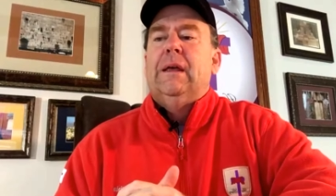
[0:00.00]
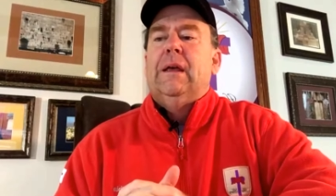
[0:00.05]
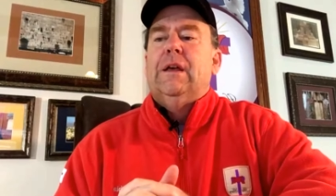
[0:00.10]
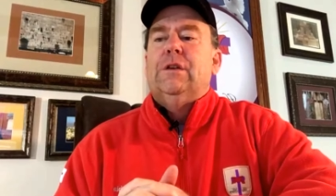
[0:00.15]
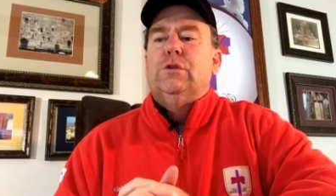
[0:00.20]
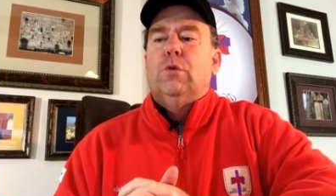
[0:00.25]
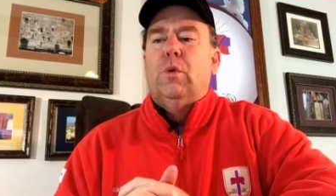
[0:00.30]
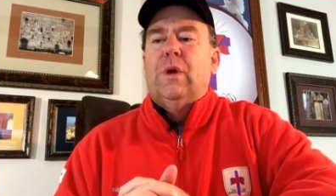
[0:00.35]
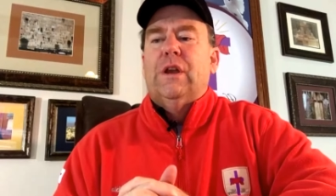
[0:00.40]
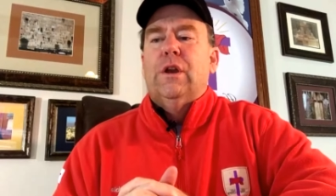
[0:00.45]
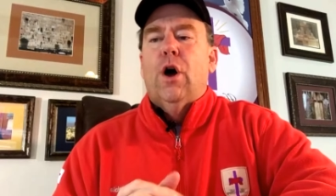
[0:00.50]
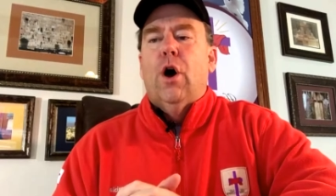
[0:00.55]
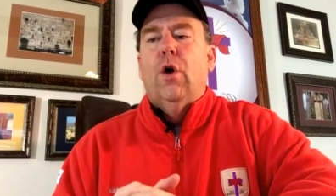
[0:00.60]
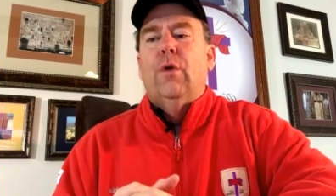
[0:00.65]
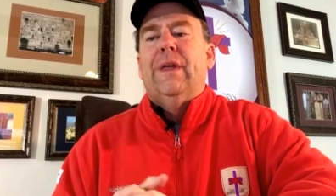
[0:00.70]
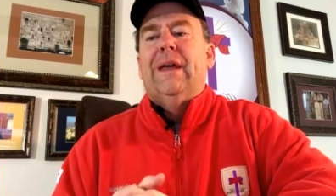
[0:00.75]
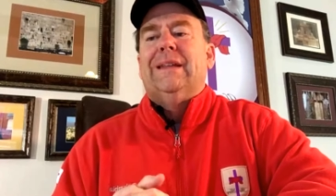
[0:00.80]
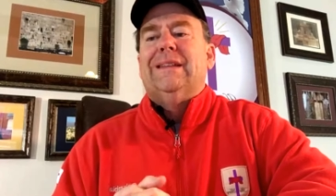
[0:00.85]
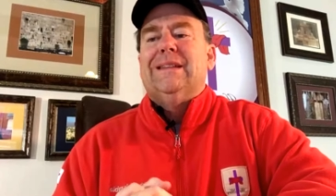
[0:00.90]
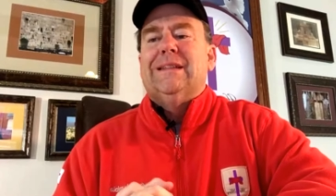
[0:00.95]
So we know
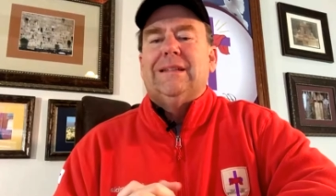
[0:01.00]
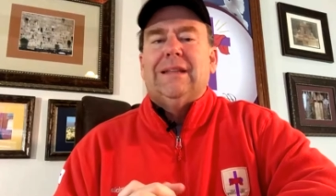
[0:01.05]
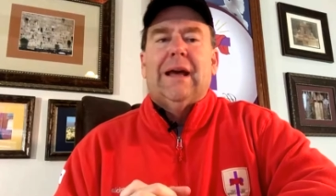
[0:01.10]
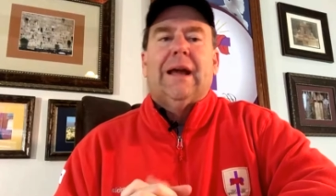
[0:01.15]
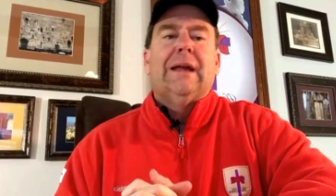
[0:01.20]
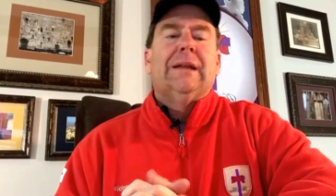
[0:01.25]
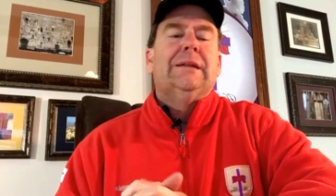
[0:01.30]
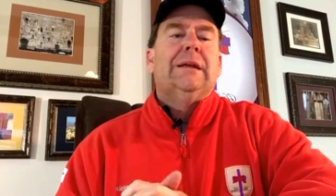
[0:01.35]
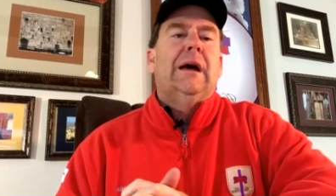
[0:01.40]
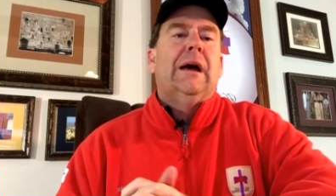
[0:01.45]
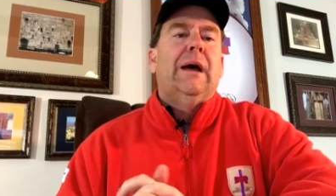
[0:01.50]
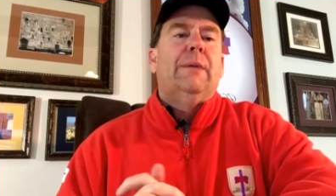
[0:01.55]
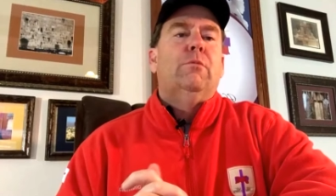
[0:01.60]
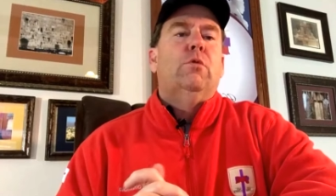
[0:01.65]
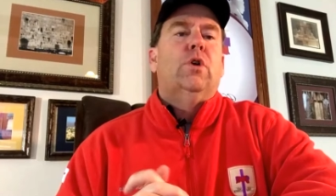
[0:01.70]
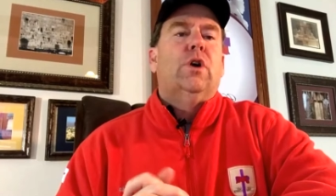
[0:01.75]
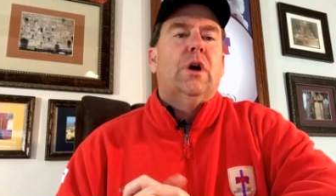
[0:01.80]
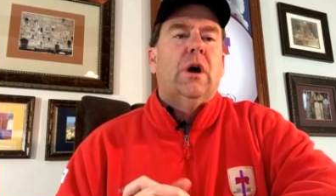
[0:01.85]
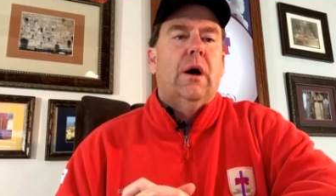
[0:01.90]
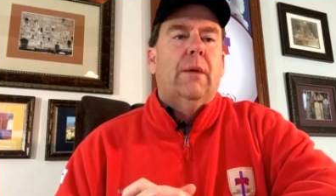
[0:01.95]
that the second time
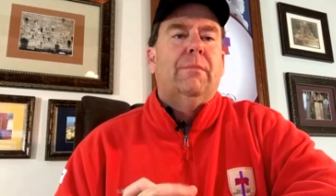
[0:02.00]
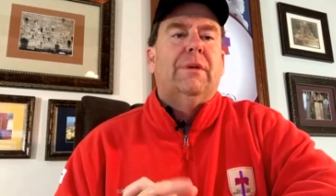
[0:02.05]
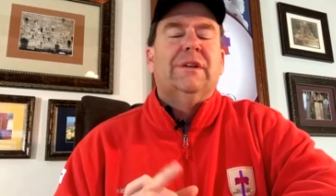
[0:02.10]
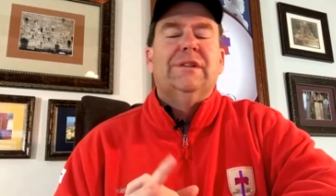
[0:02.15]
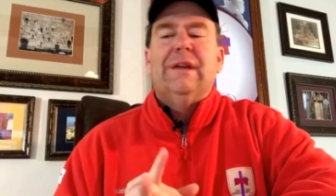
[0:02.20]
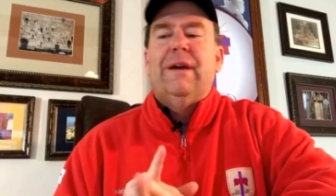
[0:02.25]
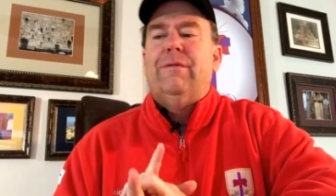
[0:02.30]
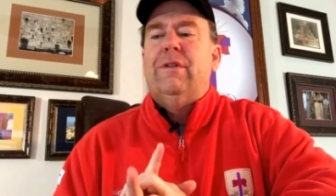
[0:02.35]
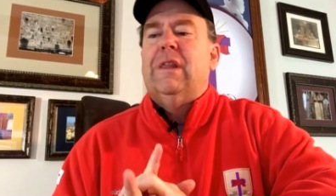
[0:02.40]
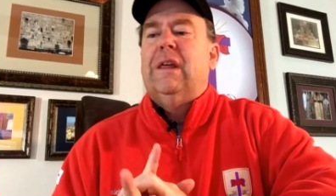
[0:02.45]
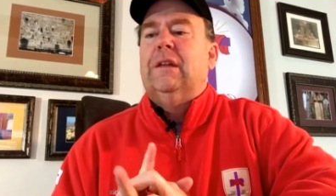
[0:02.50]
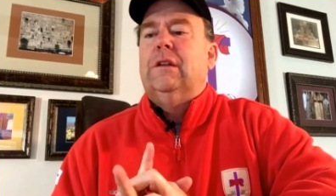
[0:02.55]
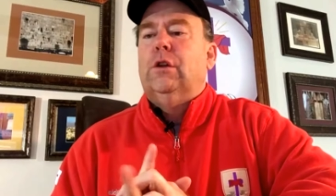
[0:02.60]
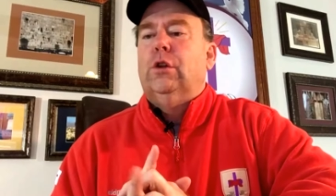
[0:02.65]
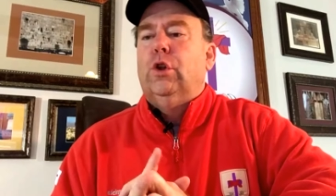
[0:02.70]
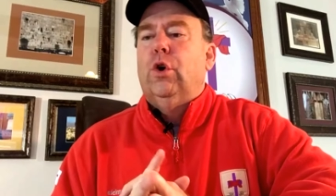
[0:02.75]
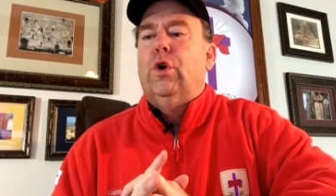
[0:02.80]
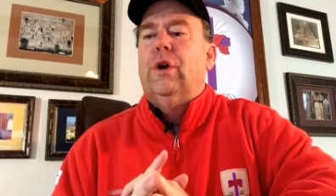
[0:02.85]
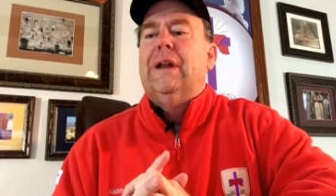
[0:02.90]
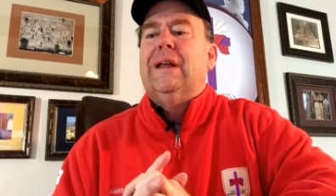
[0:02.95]
will come because everything the
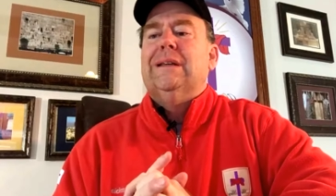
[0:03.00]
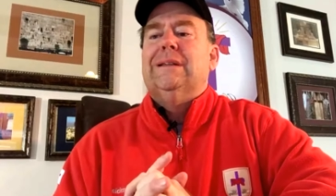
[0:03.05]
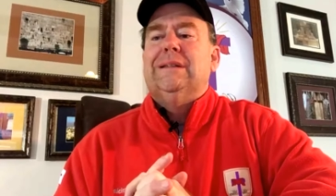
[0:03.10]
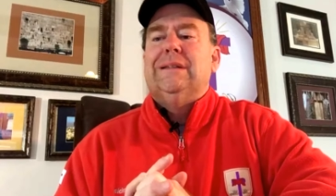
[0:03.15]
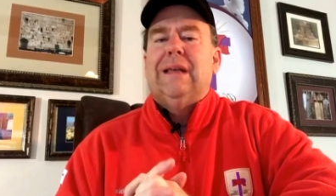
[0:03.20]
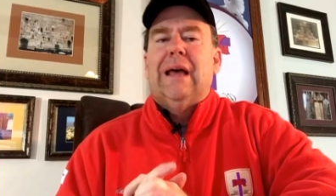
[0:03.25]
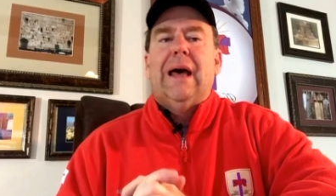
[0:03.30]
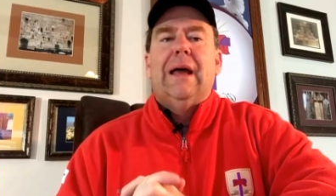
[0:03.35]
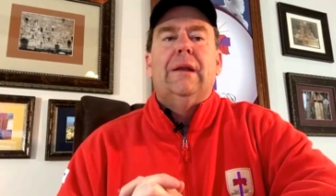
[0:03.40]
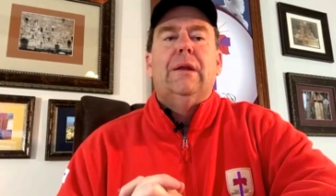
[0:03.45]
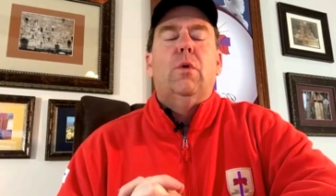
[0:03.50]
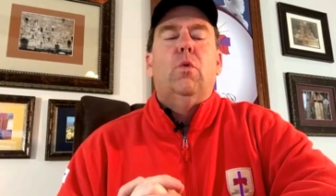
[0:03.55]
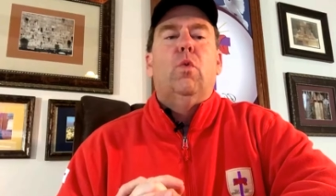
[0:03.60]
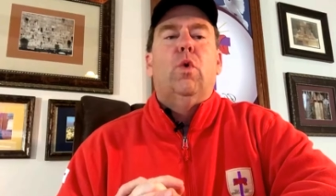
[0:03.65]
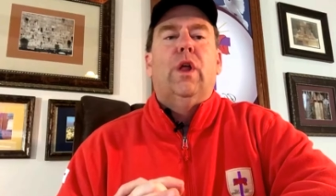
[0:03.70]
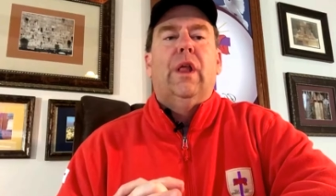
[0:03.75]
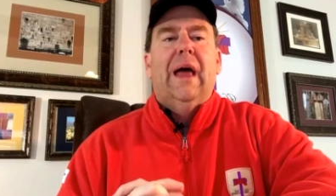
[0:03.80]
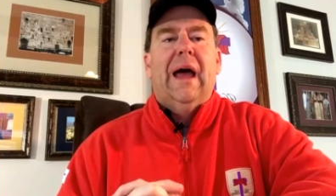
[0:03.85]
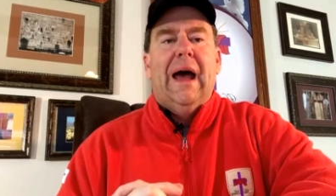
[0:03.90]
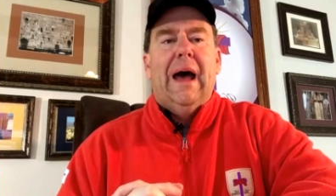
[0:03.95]
Lord has said
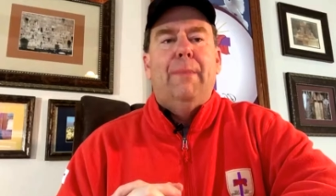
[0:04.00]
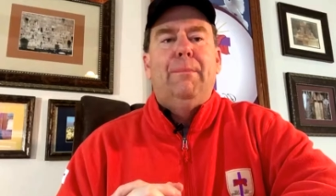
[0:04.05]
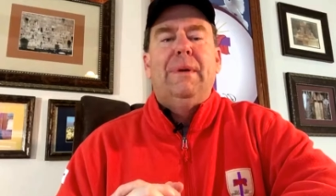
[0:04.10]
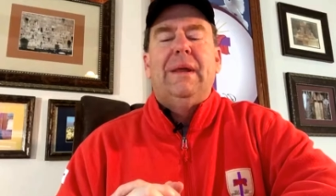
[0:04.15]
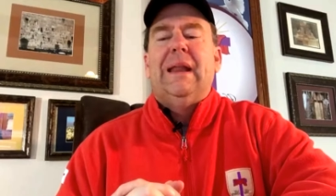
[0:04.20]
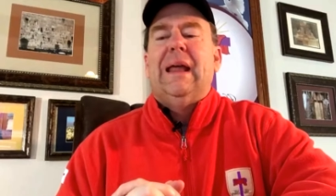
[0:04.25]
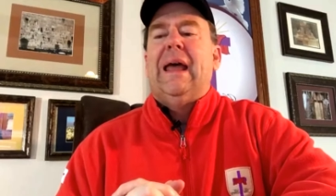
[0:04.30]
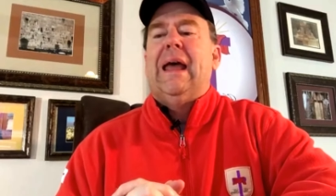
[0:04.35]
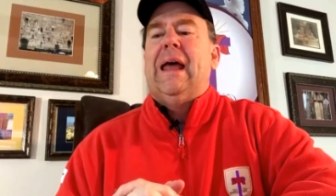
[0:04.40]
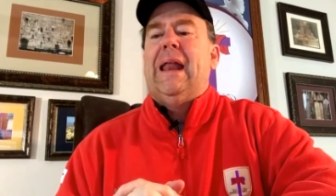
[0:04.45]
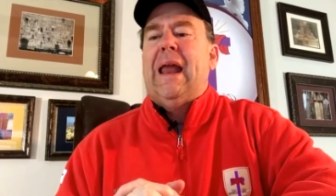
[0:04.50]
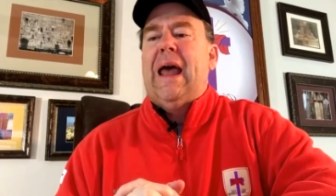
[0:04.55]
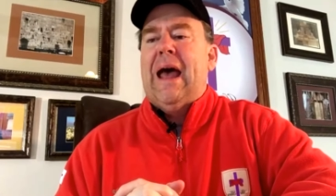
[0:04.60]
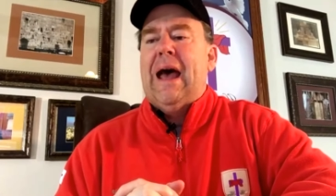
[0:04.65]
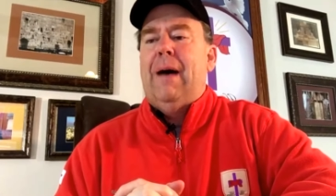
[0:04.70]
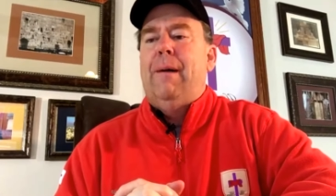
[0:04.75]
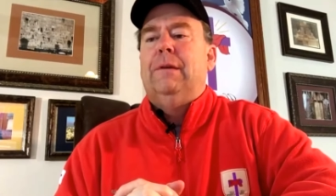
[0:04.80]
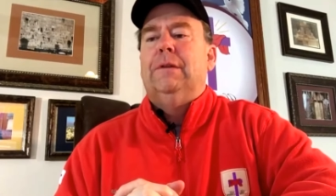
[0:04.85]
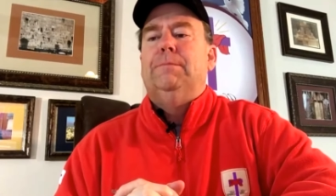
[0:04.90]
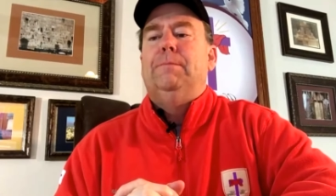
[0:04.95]
will happen and
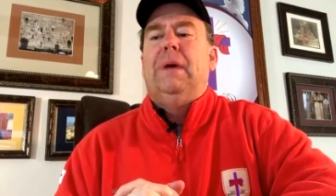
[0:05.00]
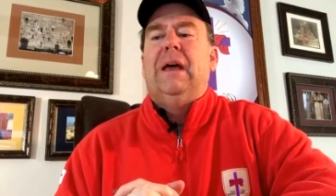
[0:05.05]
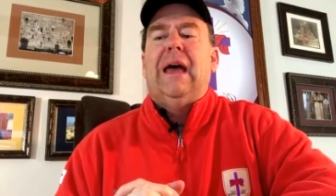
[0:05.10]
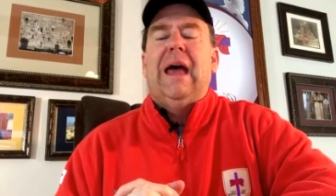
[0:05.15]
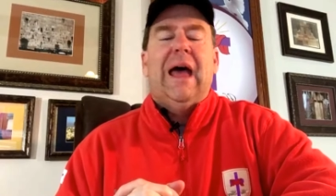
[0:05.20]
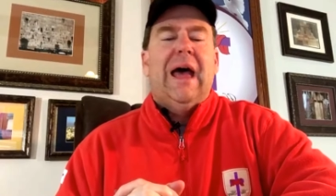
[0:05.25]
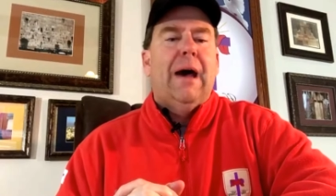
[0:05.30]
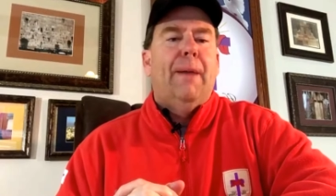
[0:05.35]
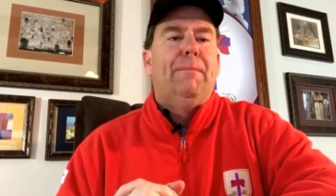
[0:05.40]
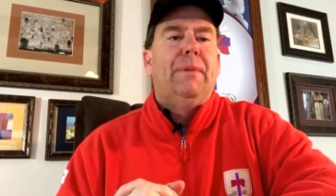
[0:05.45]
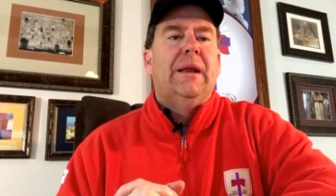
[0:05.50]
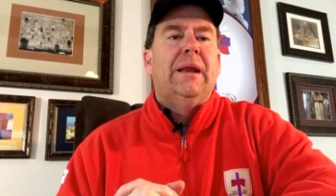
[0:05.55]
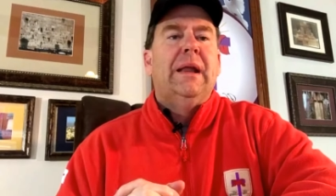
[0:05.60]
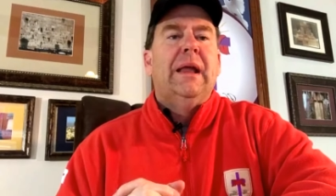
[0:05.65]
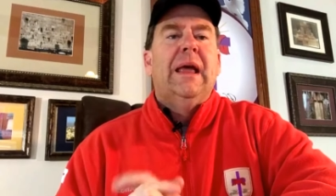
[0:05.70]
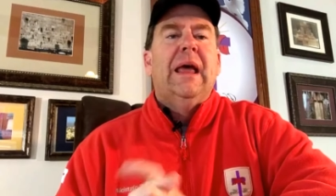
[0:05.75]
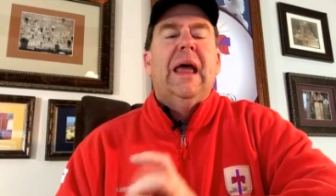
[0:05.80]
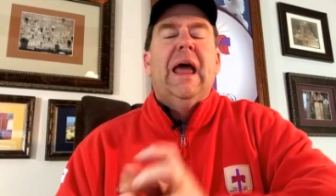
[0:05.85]
has happened.